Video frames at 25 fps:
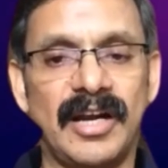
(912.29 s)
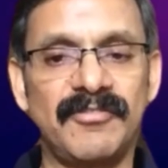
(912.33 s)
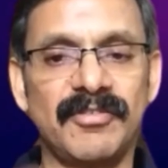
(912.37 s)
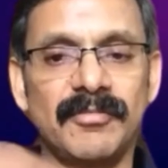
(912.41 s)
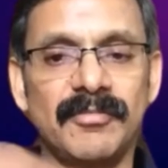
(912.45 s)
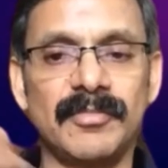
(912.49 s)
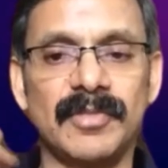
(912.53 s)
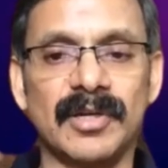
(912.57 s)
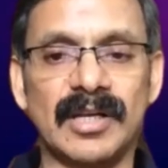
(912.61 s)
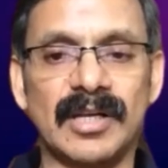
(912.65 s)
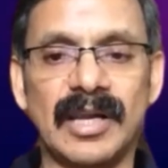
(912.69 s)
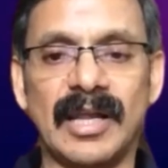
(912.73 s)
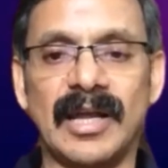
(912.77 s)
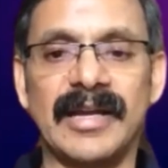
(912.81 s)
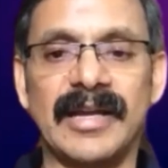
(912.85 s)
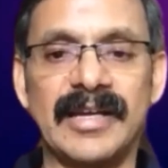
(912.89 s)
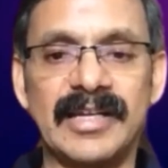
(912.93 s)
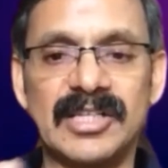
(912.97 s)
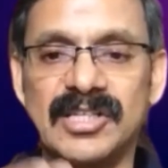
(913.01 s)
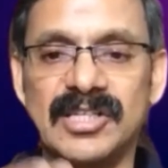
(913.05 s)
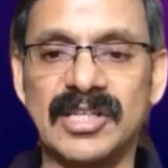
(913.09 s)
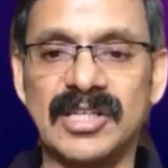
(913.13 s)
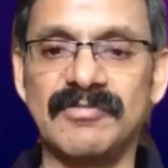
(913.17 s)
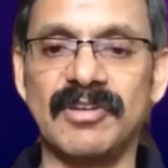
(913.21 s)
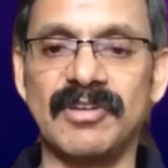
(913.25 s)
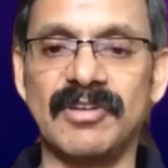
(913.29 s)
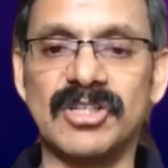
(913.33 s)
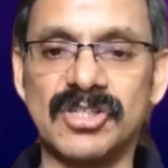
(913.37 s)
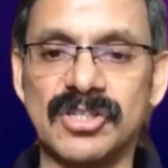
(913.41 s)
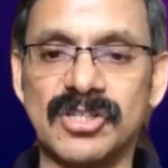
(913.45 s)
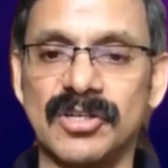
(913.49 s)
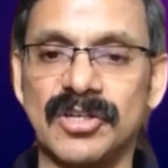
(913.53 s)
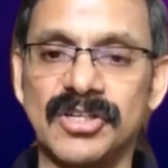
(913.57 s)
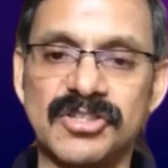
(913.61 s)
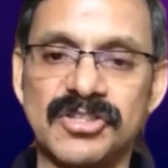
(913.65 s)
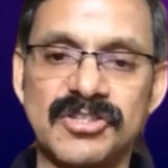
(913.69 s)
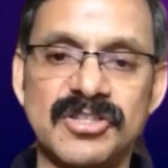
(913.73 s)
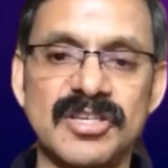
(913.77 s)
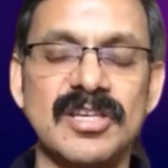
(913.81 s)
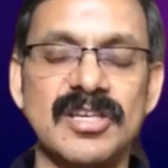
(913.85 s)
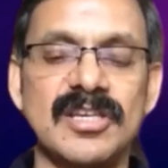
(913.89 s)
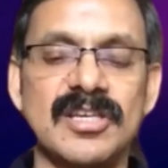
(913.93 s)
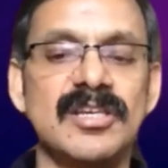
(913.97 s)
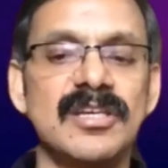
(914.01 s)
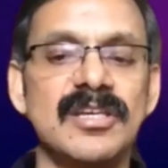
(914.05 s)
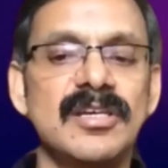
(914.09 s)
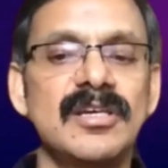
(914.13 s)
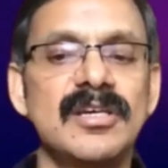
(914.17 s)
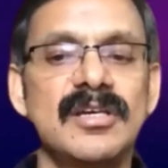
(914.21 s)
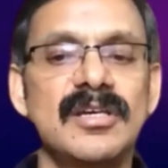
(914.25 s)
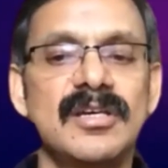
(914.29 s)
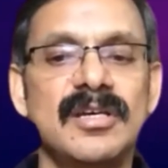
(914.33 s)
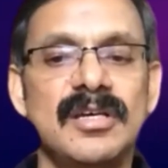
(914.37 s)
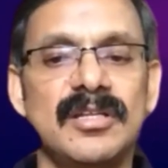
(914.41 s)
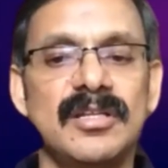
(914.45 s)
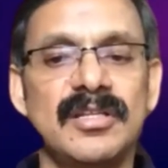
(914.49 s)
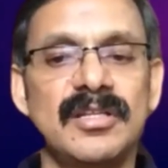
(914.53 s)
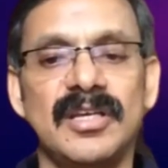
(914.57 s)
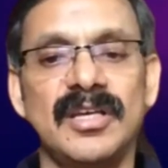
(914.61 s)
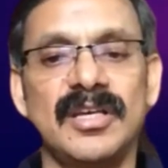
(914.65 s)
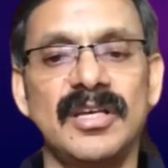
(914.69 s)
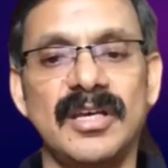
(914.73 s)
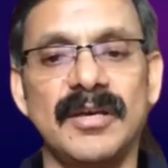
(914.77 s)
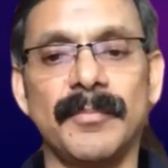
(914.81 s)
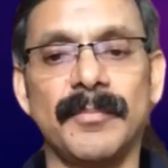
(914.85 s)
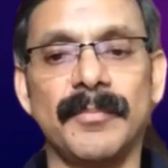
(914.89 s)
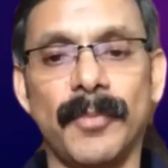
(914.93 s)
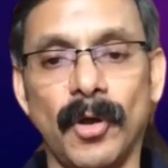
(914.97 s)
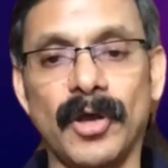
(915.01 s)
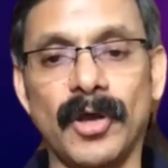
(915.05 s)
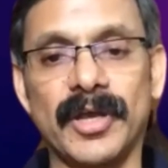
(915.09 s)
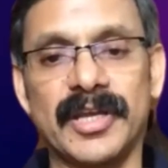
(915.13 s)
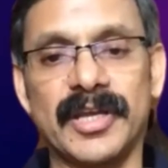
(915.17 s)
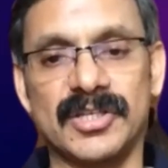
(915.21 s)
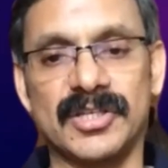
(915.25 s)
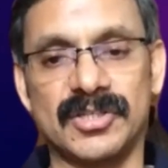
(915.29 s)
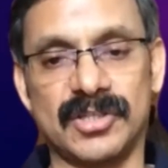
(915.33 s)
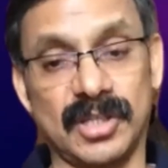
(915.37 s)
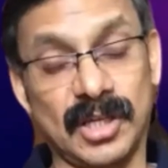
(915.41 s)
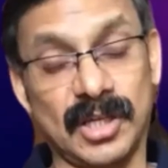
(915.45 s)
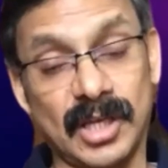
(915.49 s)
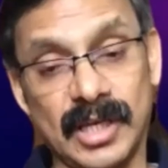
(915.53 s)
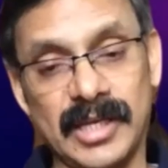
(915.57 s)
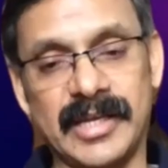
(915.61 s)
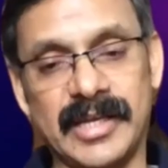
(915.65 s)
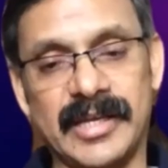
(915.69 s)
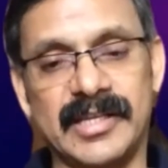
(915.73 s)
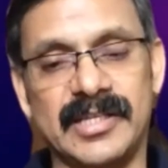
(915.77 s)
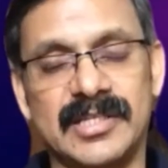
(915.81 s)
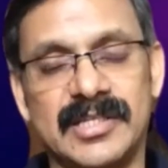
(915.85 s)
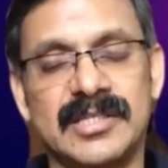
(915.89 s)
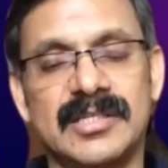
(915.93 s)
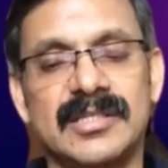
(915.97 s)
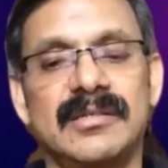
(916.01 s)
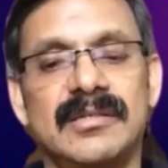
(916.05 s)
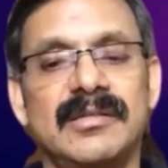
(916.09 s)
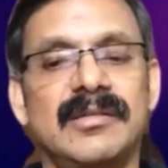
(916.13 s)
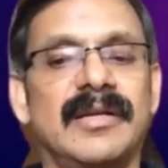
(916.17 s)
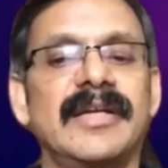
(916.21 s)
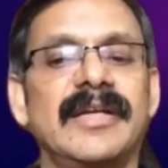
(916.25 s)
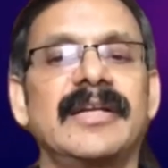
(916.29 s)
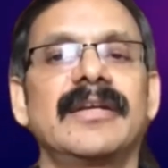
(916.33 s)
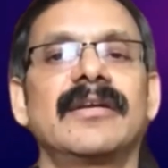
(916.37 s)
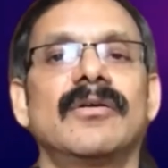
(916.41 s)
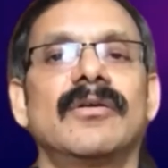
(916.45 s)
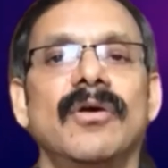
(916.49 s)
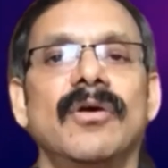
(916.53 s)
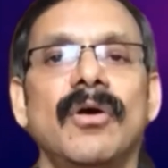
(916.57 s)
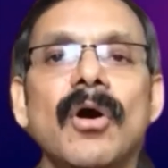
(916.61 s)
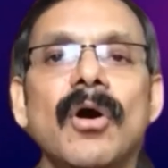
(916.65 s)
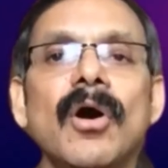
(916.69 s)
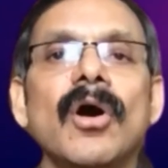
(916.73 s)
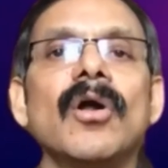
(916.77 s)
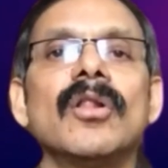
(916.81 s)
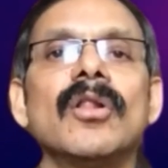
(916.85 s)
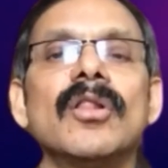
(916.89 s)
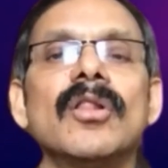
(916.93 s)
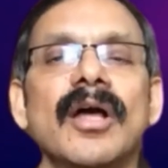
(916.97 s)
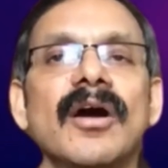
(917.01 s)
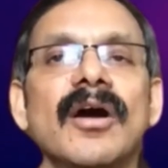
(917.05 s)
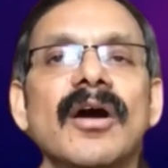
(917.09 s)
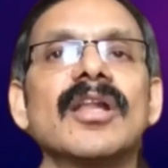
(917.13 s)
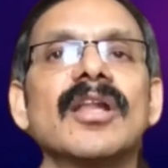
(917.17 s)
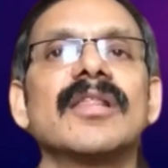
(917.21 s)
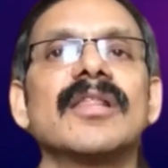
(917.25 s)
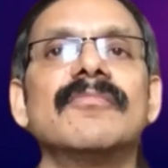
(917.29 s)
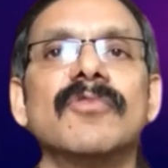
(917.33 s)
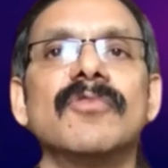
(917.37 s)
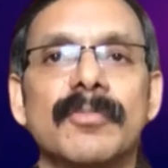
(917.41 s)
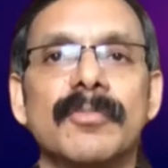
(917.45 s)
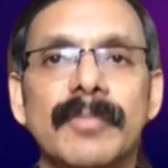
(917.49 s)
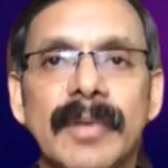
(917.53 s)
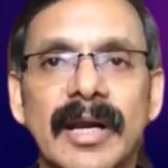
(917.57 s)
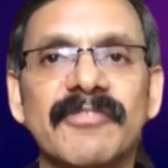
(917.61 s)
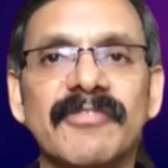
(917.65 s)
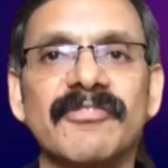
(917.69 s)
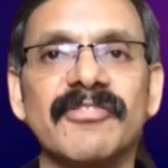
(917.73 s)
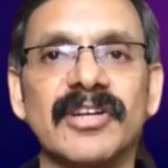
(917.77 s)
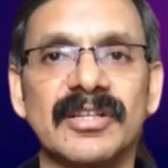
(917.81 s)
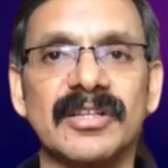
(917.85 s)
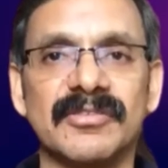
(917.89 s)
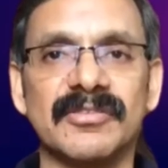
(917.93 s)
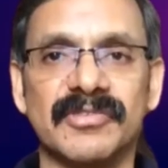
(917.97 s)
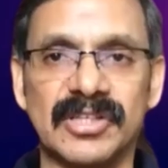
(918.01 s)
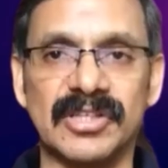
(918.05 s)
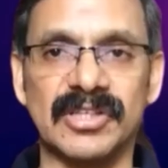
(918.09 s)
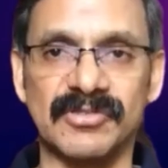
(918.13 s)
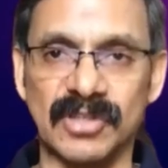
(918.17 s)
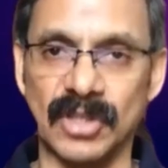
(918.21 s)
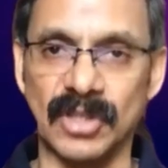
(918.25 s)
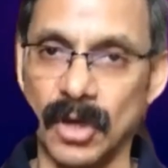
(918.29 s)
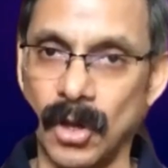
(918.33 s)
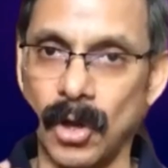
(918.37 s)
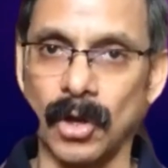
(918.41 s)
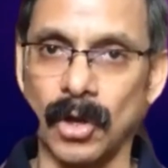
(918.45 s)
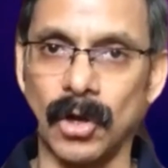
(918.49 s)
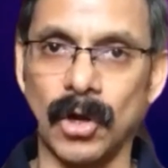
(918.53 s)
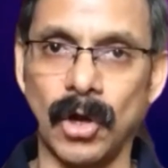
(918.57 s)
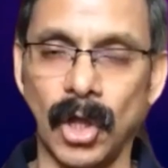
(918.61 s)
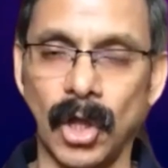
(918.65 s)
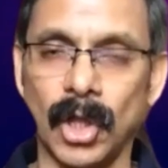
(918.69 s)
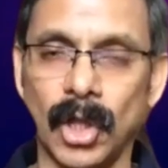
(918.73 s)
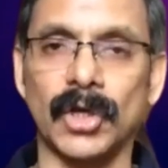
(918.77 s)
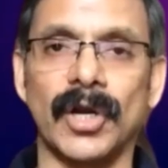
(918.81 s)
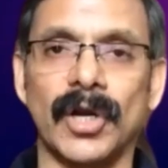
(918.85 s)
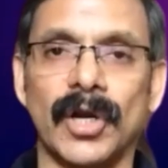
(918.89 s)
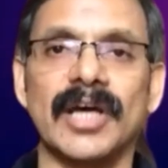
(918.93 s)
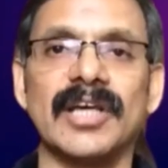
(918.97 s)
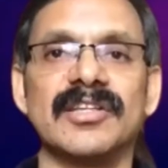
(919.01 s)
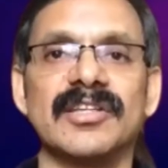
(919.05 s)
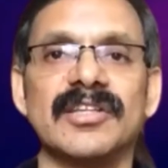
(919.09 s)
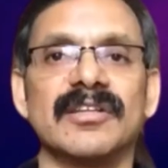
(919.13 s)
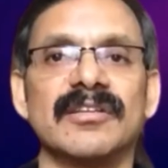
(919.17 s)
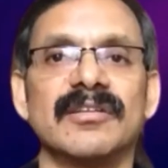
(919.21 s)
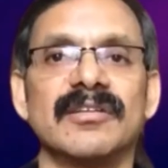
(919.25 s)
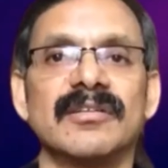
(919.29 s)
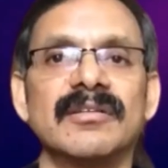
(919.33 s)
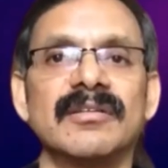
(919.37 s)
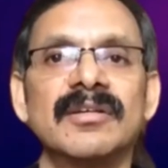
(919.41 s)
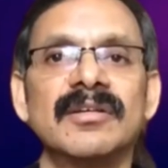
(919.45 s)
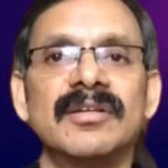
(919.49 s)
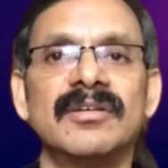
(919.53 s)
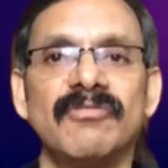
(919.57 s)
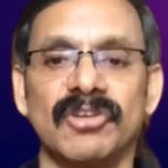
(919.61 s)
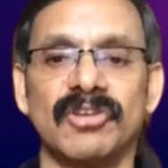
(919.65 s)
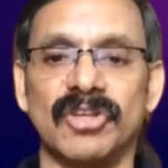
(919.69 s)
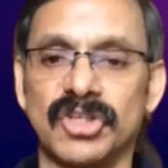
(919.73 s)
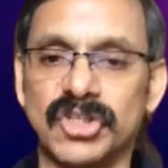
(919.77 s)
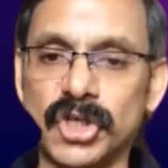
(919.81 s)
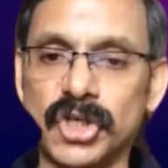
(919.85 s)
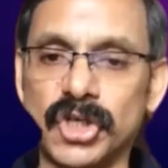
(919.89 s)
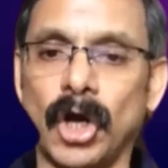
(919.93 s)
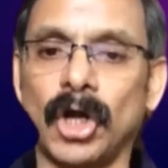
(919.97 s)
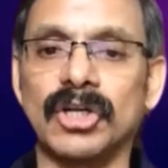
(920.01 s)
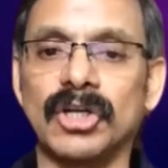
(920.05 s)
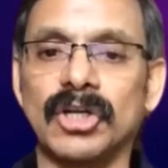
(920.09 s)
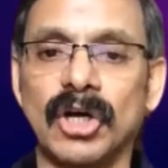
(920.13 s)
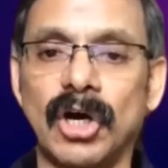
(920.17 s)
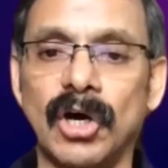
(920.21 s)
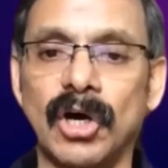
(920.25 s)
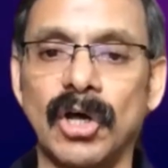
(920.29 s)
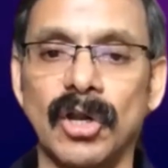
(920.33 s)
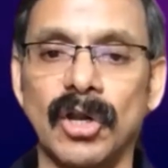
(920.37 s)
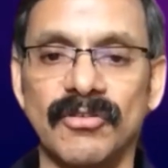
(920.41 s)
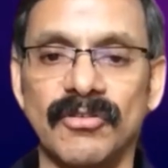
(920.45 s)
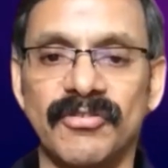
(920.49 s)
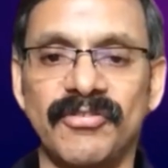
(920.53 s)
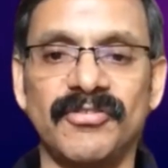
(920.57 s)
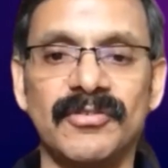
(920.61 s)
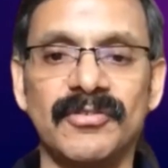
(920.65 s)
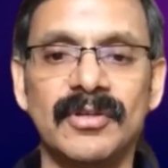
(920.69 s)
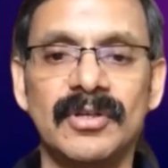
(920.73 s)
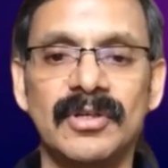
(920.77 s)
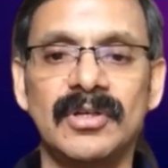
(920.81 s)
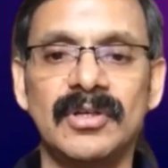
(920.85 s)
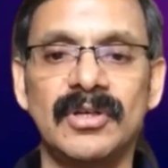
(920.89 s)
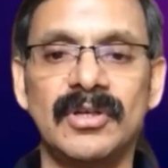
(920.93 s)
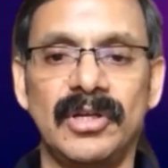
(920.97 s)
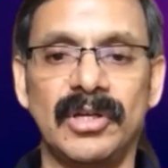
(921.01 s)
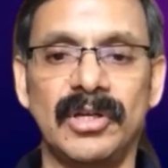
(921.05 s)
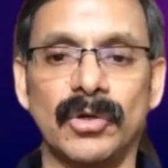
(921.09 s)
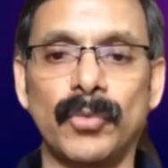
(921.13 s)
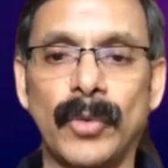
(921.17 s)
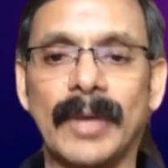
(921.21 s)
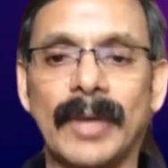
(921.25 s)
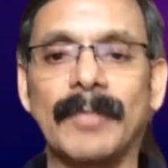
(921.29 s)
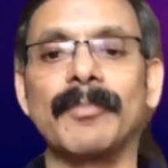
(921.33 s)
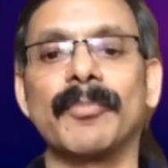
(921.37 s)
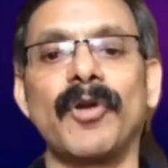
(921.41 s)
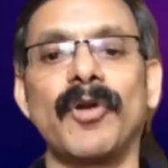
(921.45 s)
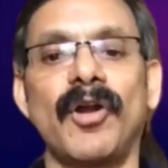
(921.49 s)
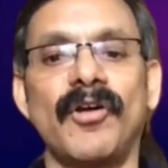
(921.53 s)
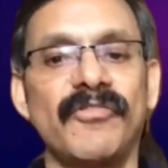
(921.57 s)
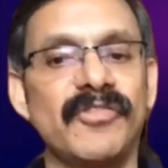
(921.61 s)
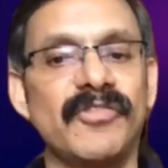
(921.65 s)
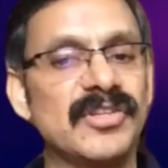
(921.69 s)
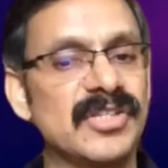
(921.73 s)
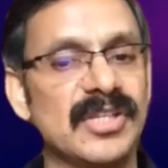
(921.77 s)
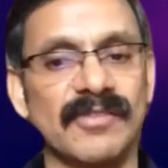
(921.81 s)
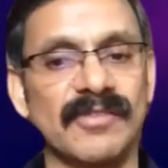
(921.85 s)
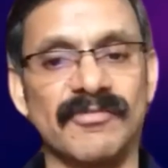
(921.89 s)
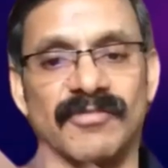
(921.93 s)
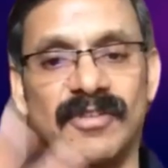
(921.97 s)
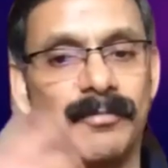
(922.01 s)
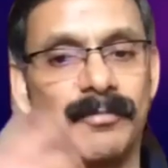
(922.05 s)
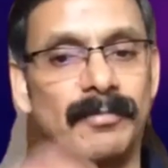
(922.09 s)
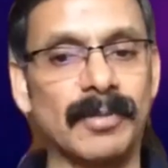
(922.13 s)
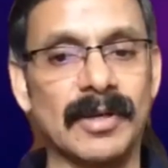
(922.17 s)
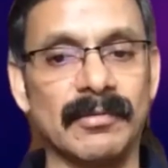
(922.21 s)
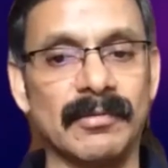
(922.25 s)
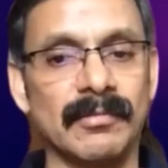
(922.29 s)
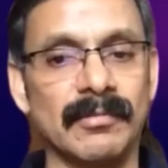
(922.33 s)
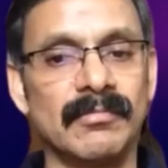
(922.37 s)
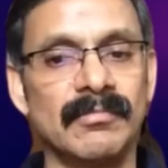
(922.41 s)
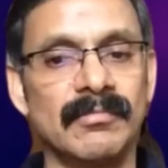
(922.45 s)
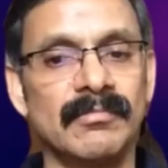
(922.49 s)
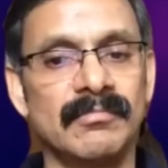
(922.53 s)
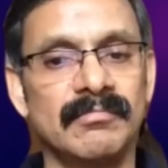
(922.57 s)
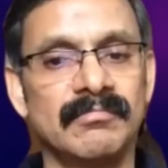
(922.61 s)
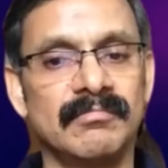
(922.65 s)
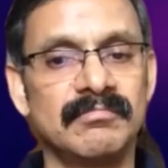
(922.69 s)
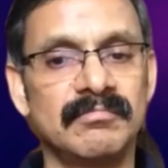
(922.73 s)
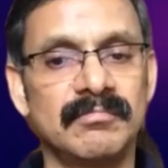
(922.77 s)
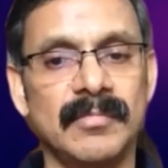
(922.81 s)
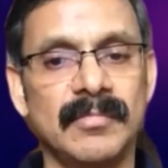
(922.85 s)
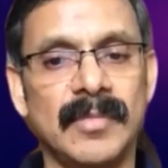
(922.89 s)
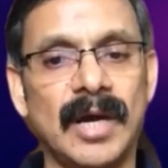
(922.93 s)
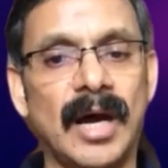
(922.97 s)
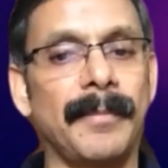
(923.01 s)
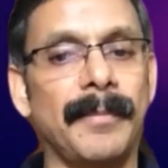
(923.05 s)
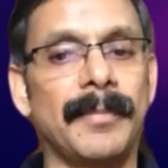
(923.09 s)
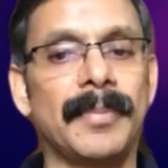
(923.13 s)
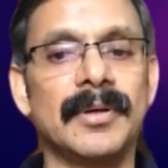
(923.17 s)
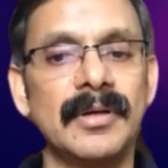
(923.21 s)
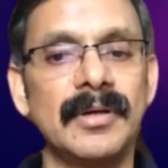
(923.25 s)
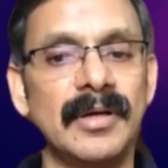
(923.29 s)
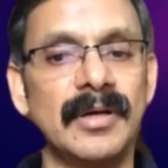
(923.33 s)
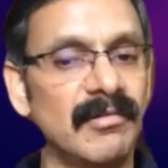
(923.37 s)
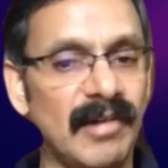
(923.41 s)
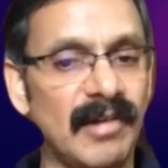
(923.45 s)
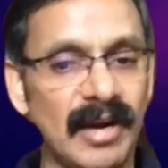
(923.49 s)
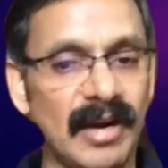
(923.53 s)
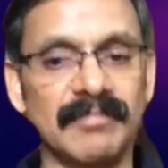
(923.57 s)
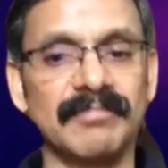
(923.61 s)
From the clients, the investors, the employees, the colleagues, right? All of them would benefit if it is for the long haul rather than for the short haul of quick profits and flipping up and down.